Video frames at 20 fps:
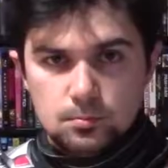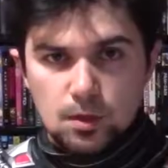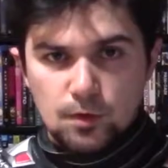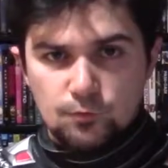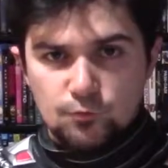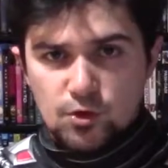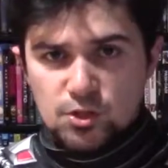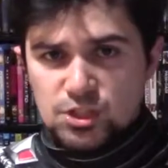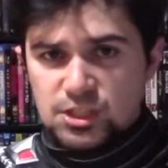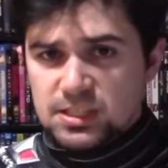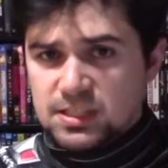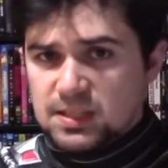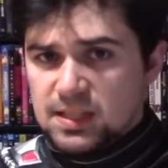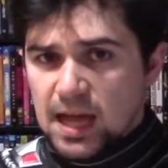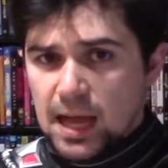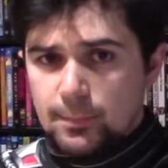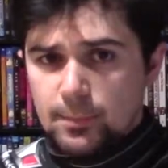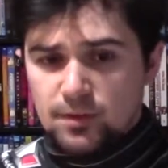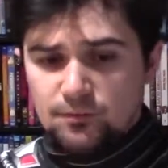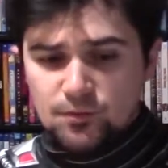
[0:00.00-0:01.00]
A frigid
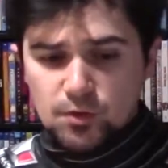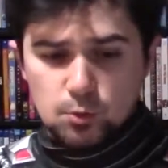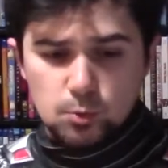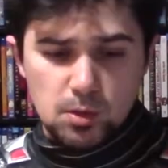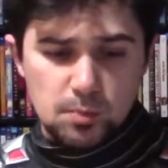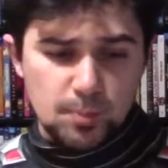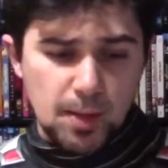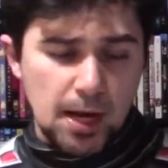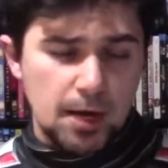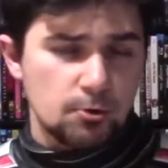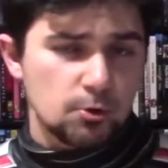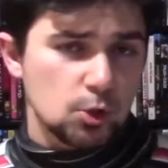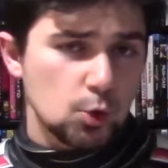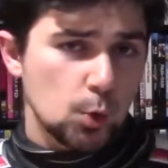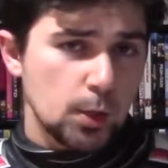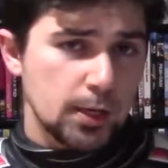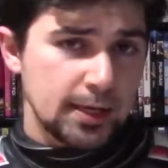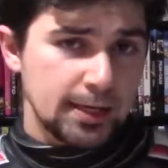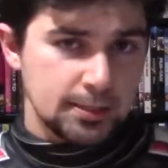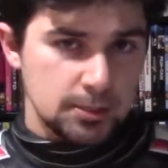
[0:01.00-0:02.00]
climate filled with
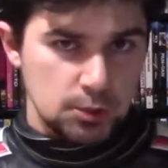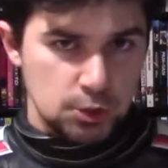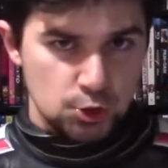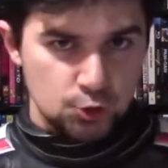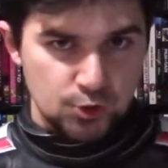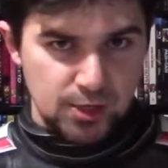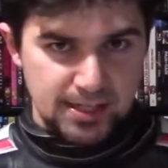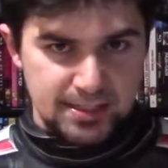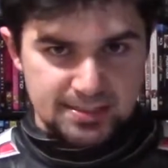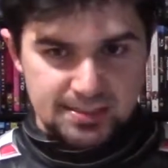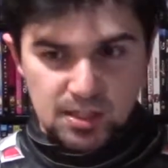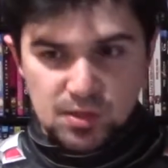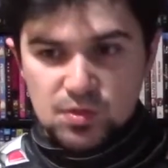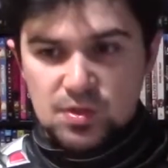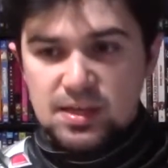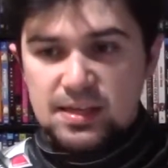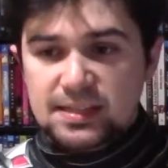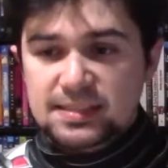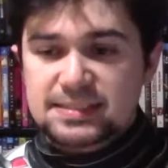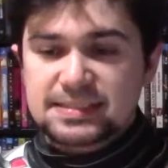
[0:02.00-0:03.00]
paranoia and stress, The
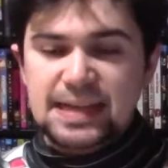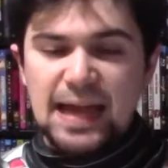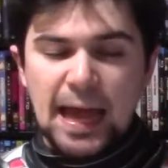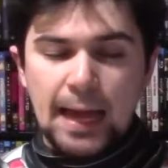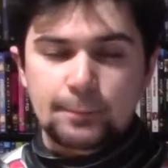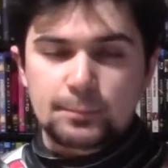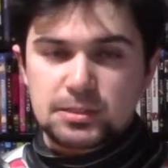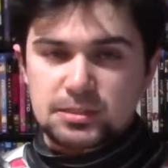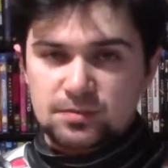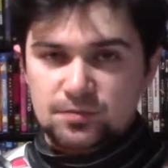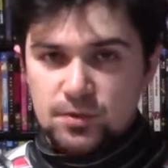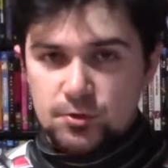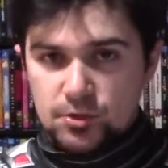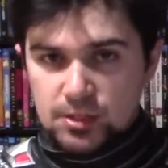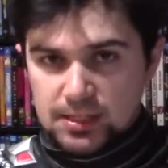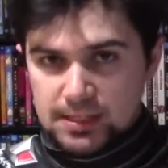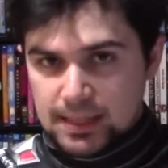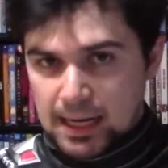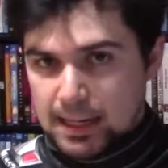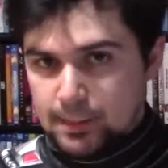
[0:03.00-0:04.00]
Thing is an
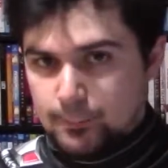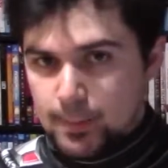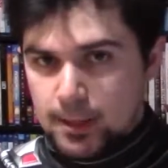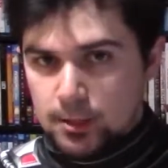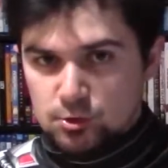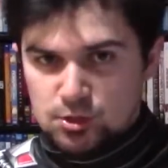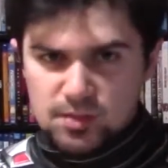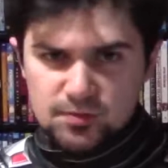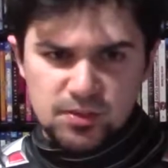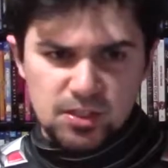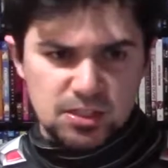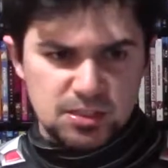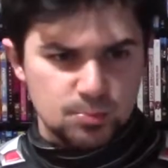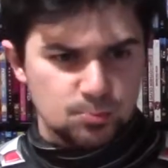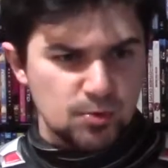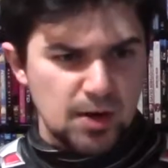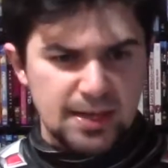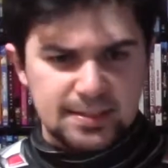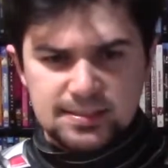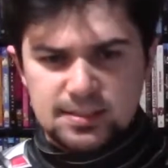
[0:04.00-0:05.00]
atmospheric nightmare, giving us
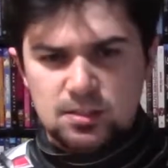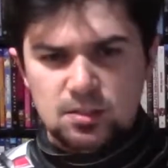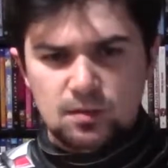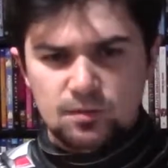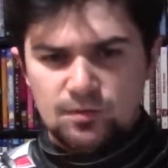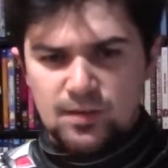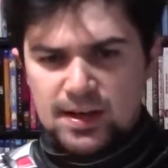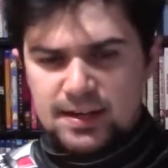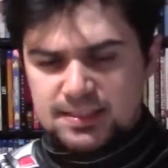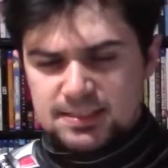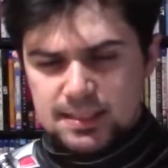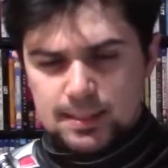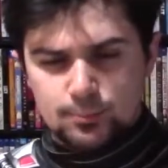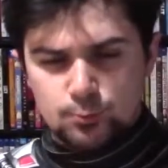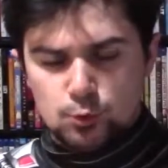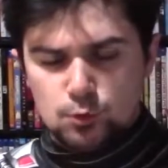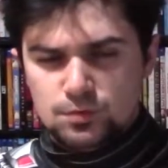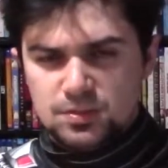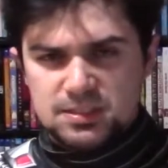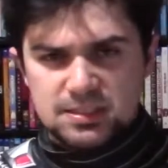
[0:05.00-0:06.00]
practical effects that
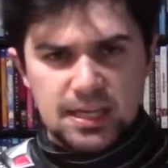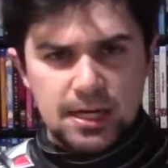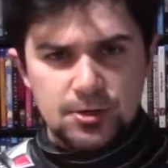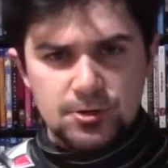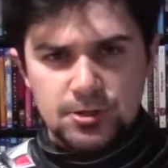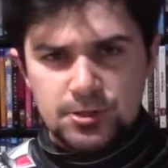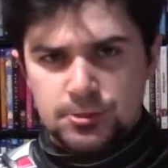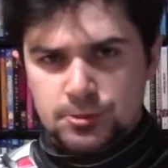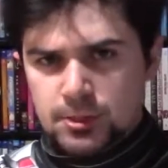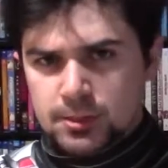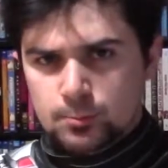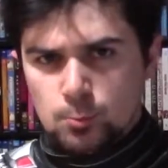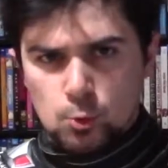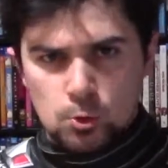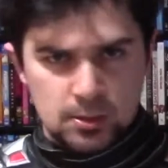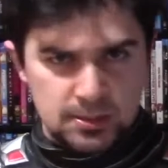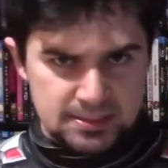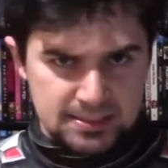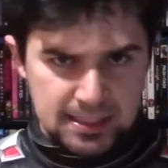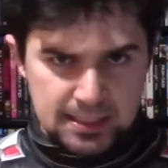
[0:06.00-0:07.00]
prove scarier and
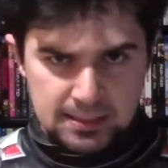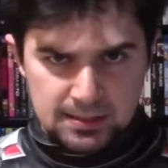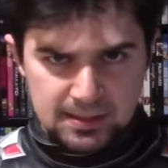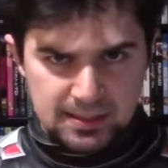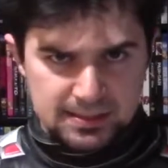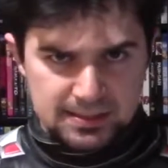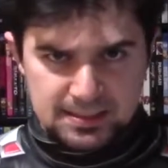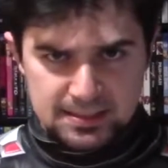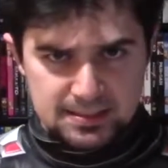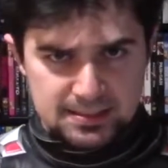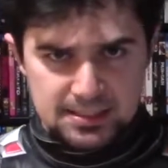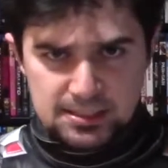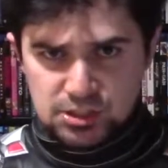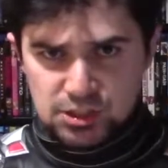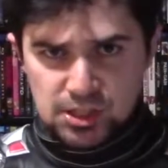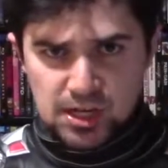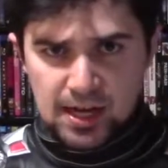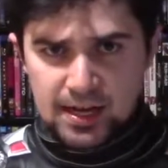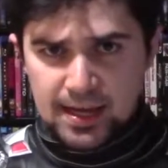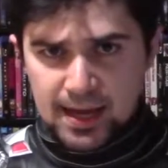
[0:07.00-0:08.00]
more unsettling than
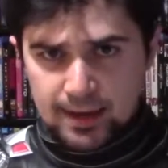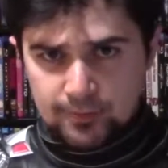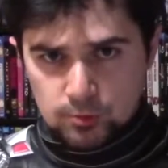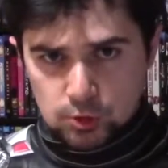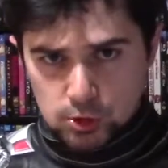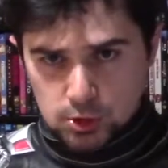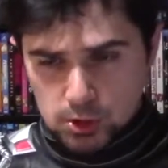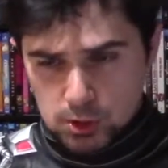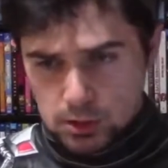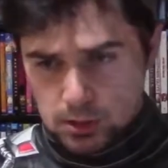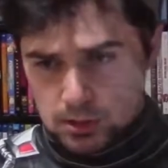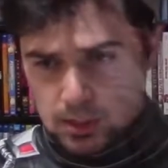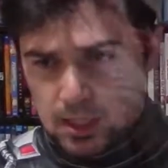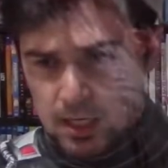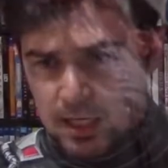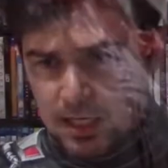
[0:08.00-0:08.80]
CGI ever could.